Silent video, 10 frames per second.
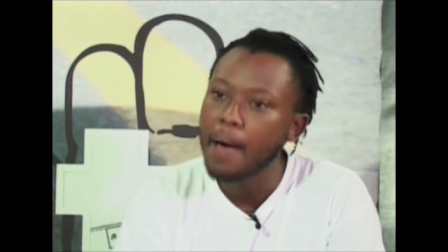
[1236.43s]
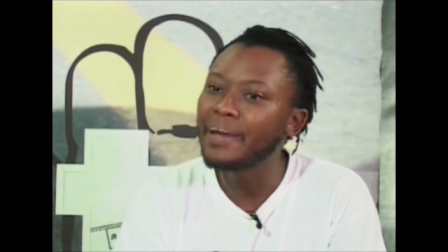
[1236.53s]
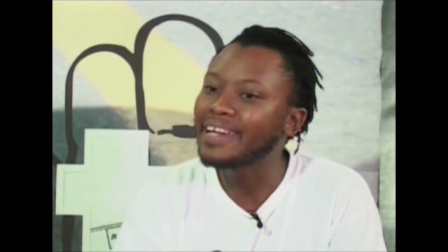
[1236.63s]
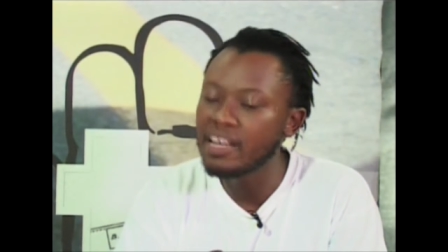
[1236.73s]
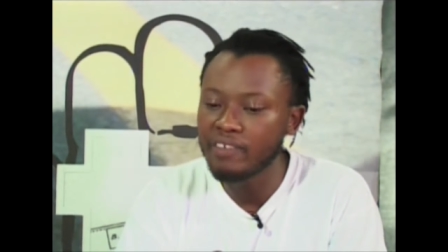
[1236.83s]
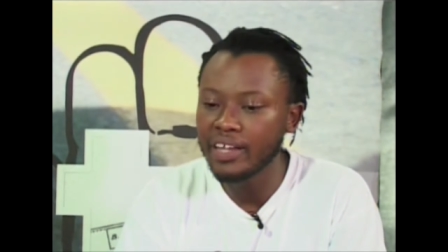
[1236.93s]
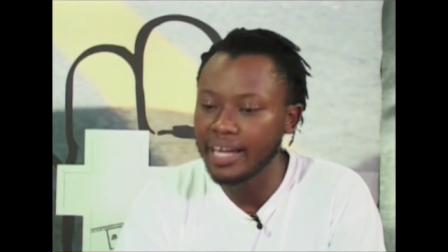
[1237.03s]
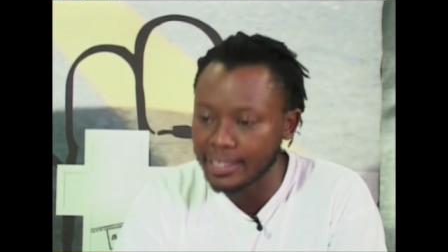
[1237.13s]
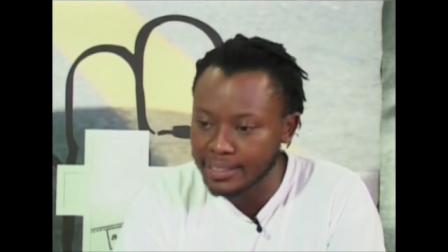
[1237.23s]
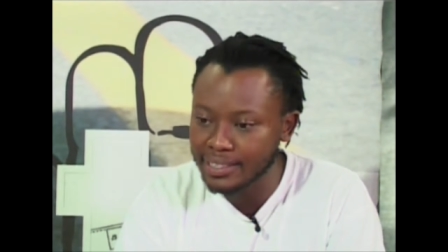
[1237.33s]
But
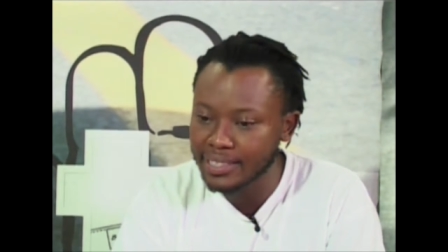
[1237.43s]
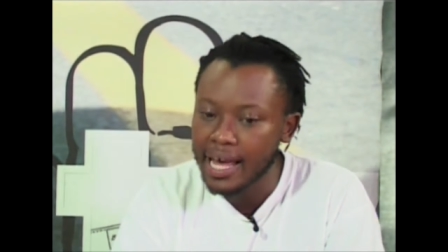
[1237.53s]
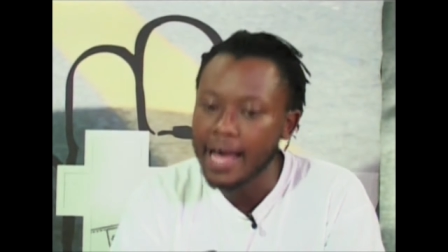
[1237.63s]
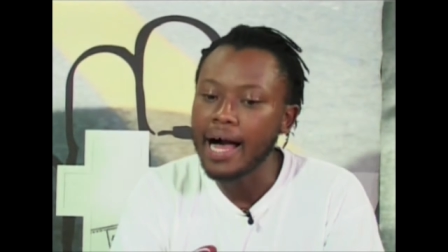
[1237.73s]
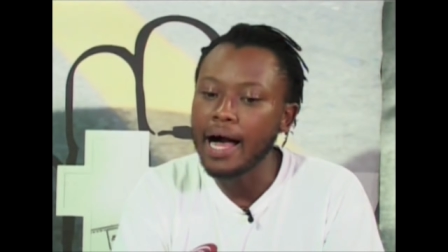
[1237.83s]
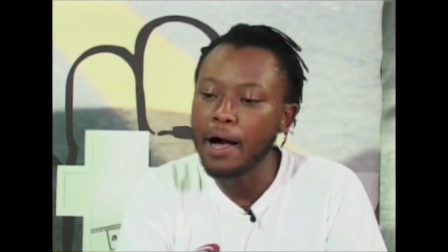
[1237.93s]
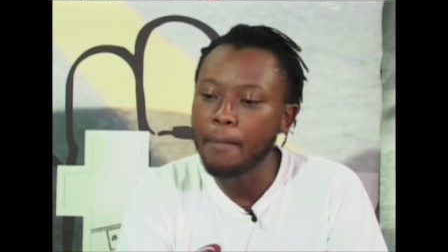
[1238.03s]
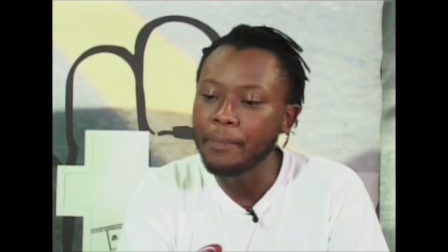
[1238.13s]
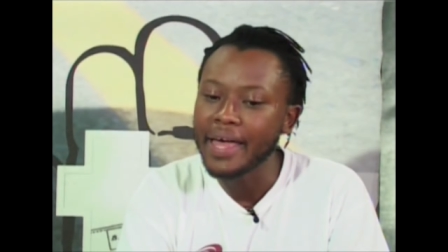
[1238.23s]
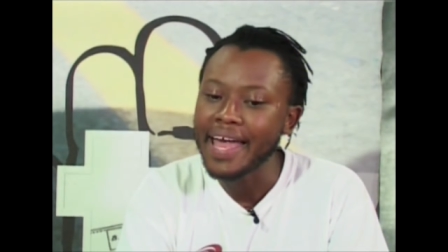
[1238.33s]
nevertheless,
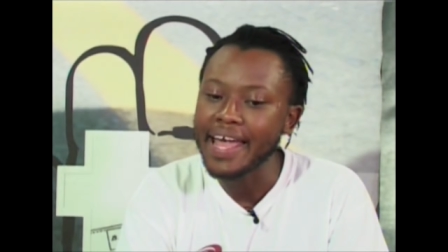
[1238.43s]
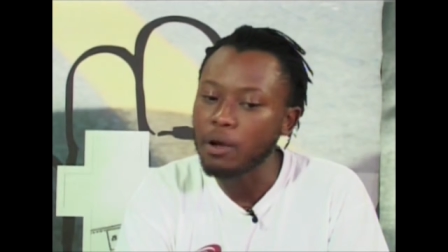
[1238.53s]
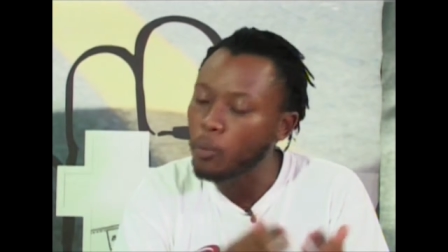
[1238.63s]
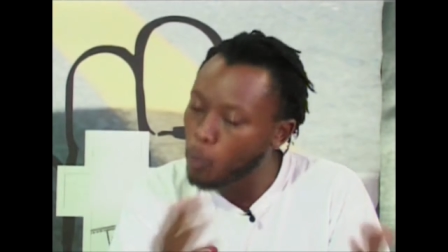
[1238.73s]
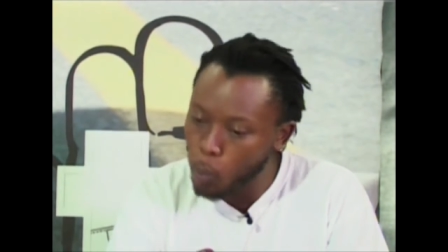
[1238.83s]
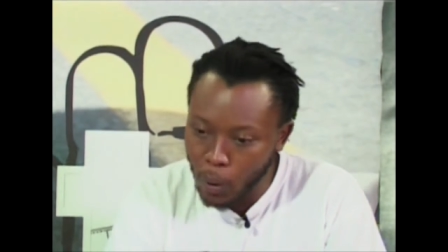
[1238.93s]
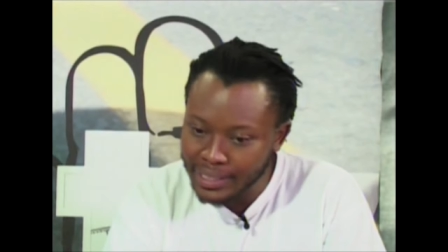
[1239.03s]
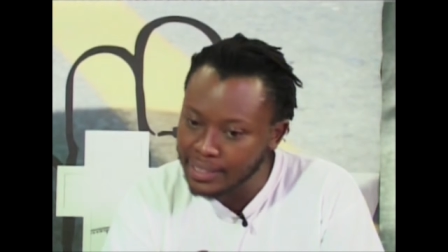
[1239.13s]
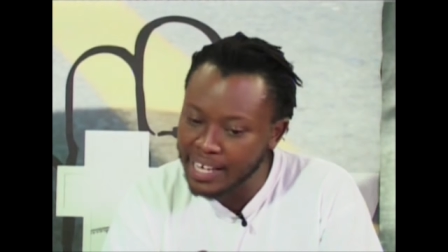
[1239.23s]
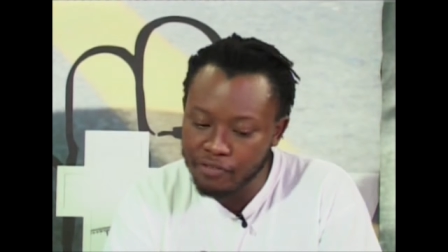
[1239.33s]

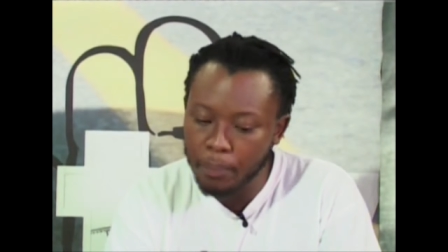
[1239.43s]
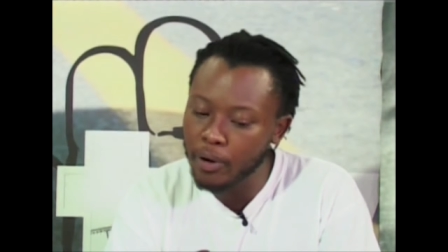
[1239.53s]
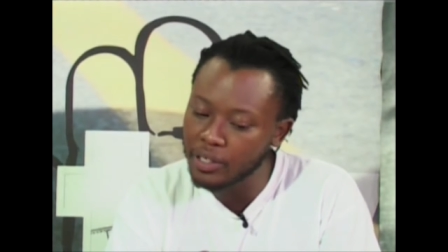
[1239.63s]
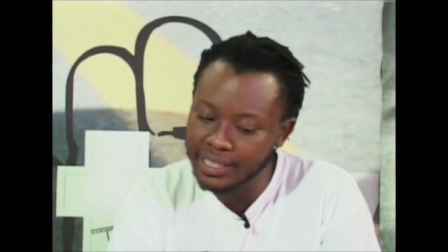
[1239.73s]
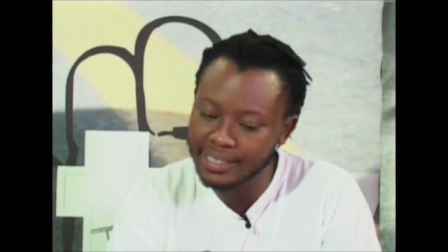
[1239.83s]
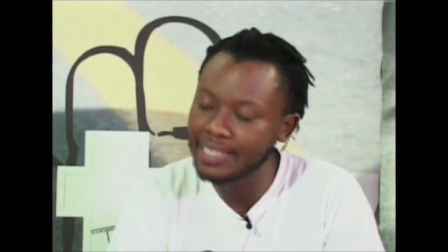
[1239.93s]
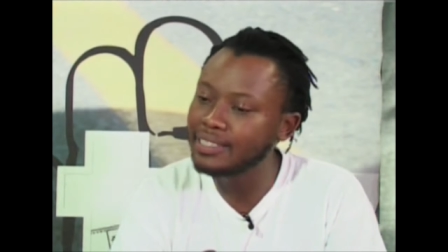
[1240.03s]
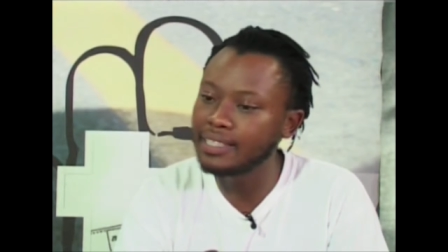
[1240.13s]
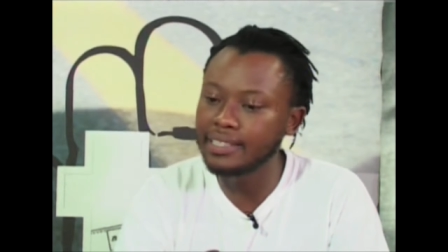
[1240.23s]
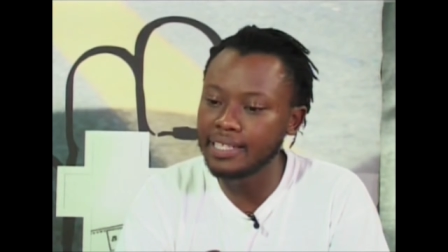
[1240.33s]
if the process
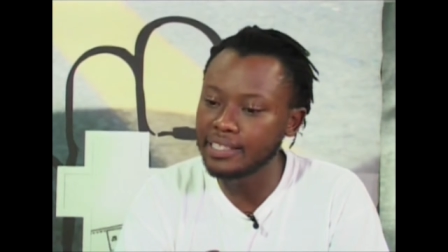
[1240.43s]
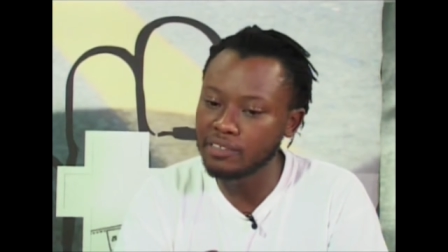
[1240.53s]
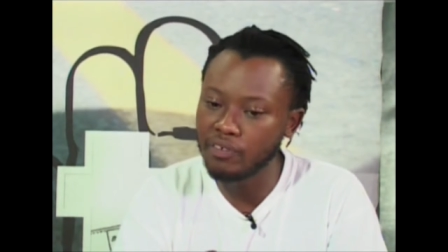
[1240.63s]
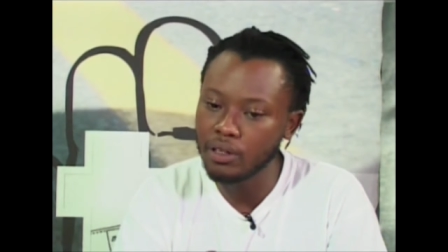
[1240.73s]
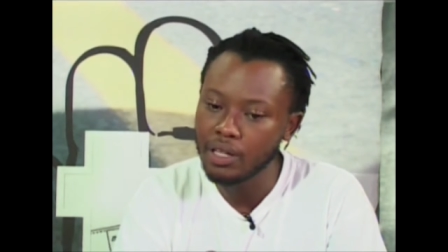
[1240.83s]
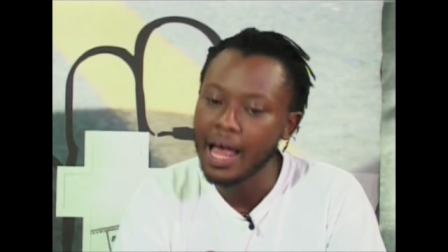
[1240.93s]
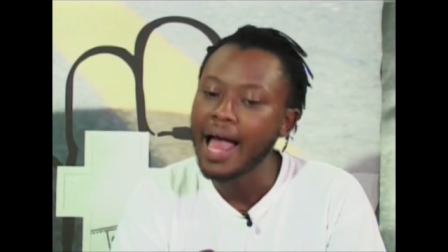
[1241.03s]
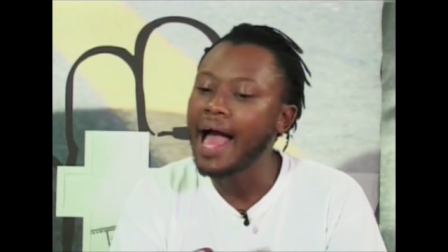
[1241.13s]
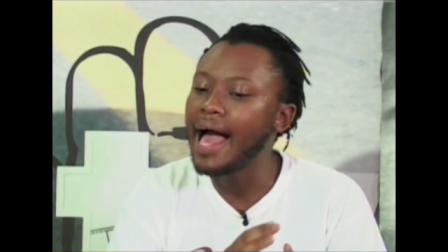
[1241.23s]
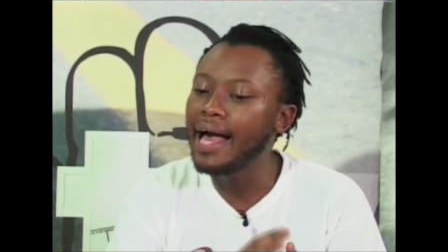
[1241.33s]
is successful,
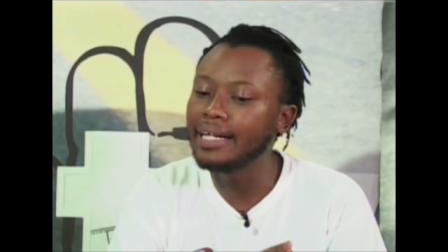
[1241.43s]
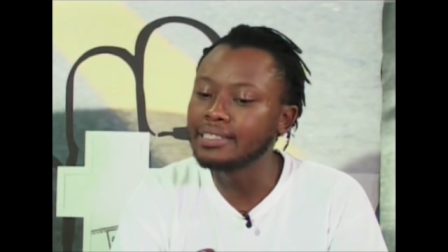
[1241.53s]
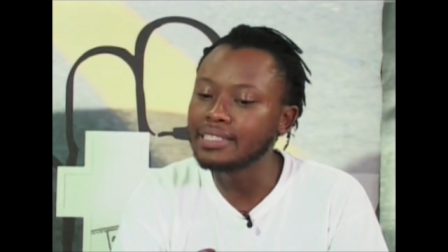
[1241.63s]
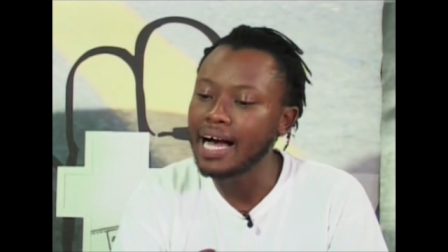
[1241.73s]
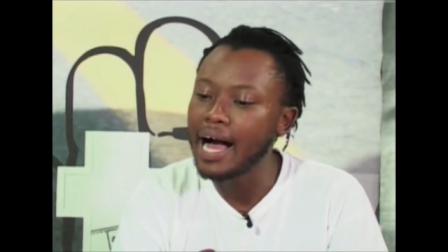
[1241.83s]
and